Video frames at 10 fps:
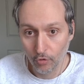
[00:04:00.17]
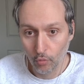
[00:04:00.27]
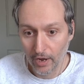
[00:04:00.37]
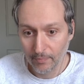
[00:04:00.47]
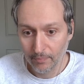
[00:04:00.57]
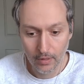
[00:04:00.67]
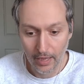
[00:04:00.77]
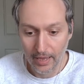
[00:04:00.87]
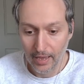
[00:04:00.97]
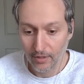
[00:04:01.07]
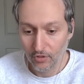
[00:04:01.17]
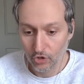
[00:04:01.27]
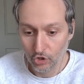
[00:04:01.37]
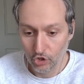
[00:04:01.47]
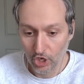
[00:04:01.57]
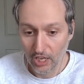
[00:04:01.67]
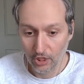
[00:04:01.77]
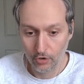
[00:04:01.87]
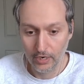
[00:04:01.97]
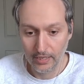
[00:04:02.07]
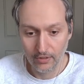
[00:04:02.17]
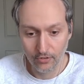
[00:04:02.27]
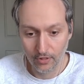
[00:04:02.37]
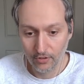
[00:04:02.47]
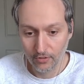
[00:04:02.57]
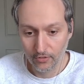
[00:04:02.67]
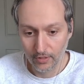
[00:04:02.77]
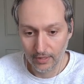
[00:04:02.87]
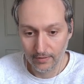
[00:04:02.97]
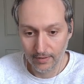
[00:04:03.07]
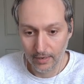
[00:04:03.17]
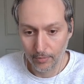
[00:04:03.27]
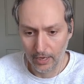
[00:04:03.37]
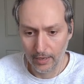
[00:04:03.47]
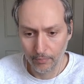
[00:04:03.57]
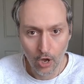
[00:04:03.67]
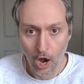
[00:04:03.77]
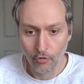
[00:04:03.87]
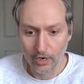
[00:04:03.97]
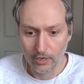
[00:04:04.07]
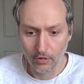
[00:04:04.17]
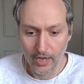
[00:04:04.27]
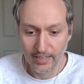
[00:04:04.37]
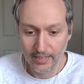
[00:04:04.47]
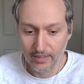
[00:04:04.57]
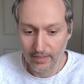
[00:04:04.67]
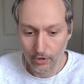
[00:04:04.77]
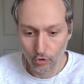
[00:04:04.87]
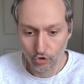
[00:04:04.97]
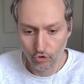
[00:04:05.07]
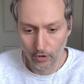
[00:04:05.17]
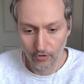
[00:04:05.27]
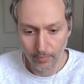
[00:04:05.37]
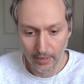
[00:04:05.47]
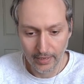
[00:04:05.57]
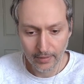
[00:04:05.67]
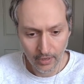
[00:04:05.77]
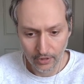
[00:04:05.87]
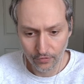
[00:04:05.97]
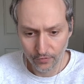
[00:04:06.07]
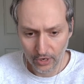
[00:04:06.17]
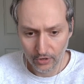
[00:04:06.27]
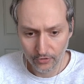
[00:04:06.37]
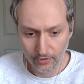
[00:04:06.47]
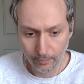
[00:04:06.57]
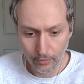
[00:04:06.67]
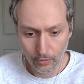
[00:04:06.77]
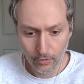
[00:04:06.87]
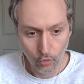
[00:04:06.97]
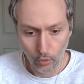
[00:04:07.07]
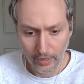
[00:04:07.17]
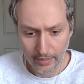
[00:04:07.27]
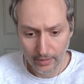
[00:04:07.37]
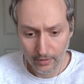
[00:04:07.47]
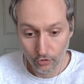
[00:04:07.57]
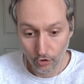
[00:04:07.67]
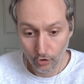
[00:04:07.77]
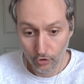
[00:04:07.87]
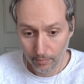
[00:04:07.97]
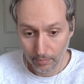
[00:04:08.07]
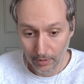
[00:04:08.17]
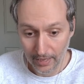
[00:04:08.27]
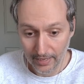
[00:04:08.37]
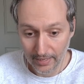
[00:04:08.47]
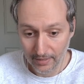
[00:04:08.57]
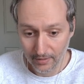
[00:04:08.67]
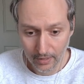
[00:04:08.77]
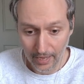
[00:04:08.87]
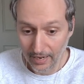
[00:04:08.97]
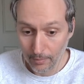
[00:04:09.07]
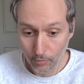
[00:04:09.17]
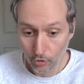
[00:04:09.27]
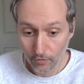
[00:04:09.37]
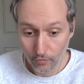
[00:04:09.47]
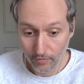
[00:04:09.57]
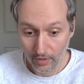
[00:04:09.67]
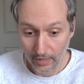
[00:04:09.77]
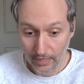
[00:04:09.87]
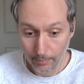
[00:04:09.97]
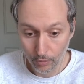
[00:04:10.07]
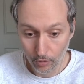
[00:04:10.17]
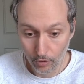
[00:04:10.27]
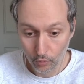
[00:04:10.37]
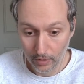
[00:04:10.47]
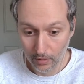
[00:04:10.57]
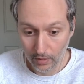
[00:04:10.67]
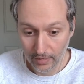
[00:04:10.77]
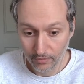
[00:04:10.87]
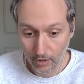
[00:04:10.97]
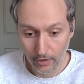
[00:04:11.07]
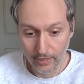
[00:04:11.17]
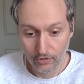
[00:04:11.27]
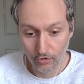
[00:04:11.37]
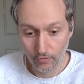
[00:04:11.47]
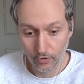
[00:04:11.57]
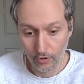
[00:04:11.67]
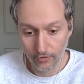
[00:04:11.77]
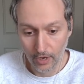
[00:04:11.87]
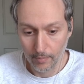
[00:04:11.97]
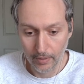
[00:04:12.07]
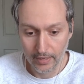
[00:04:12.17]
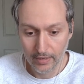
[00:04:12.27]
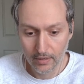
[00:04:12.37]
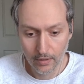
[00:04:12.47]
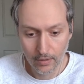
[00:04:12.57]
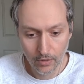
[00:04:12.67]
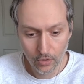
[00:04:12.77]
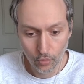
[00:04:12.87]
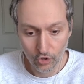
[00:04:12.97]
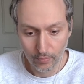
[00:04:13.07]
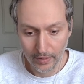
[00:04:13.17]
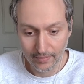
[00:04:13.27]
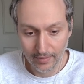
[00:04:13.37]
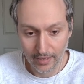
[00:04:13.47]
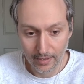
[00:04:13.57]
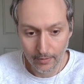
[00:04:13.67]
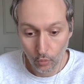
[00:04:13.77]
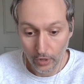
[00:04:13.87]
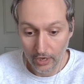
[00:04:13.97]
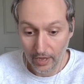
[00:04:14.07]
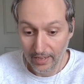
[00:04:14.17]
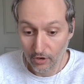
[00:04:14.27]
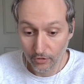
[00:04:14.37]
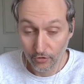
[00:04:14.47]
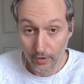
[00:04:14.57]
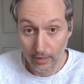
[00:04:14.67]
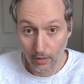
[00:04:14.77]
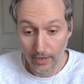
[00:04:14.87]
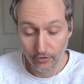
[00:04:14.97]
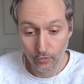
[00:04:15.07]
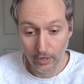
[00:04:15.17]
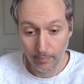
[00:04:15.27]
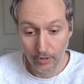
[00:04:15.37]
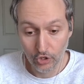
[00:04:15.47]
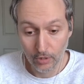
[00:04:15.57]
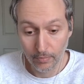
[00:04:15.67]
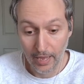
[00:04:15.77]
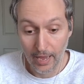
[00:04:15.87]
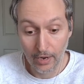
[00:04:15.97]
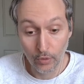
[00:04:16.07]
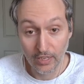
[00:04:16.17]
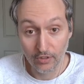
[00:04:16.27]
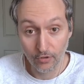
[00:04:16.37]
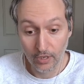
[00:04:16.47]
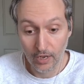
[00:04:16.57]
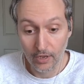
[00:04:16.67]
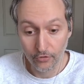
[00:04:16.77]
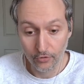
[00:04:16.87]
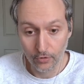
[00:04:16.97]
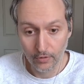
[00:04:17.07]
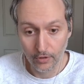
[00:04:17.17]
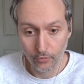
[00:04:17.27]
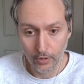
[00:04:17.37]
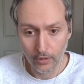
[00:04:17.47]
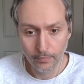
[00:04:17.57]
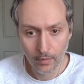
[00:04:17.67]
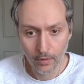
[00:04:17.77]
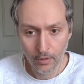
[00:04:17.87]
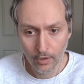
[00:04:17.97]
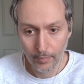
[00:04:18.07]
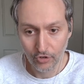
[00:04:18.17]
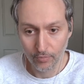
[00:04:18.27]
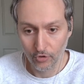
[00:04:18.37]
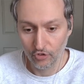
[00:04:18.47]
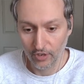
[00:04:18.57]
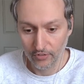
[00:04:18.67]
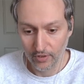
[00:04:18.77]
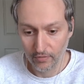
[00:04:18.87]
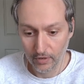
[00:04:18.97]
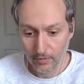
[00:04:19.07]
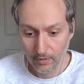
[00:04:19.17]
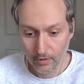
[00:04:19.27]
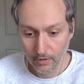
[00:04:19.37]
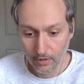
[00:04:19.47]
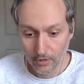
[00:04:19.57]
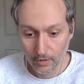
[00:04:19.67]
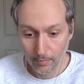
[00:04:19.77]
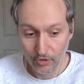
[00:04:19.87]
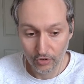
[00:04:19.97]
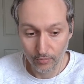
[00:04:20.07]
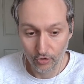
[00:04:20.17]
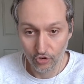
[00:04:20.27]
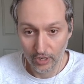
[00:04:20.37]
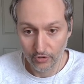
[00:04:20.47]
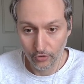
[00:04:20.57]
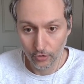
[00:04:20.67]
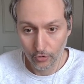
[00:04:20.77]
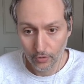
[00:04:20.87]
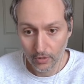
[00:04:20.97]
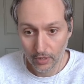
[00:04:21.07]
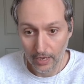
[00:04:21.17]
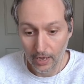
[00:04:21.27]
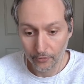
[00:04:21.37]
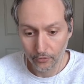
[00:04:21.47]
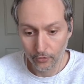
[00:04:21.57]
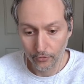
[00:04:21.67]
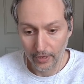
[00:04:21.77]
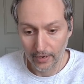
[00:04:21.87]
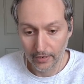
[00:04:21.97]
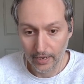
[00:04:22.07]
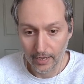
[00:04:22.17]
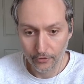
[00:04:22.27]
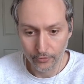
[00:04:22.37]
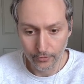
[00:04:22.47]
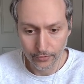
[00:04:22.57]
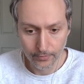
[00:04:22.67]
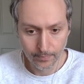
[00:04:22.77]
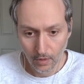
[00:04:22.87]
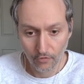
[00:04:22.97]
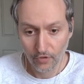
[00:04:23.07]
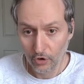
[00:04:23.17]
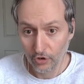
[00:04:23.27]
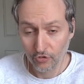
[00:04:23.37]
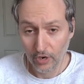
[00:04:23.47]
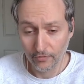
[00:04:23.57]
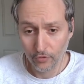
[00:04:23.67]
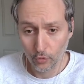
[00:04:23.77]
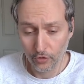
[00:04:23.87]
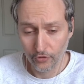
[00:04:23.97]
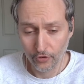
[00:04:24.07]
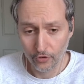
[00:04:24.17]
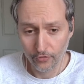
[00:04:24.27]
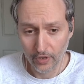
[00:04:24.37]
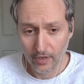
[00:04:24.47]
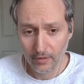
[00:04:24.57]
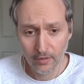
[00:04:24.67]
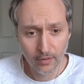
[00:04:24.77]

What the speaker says: white. And g3, so this is the setup that I really like here that Korchnoi is playing. It's very simple. We don't play any move with the e-pawn. We leave it on e2 for the time being, which means that we hang on to our light squared bishop and we get to castle as well. Bishop to g7, bishop to g2, castles and castles. Very straightforward so far.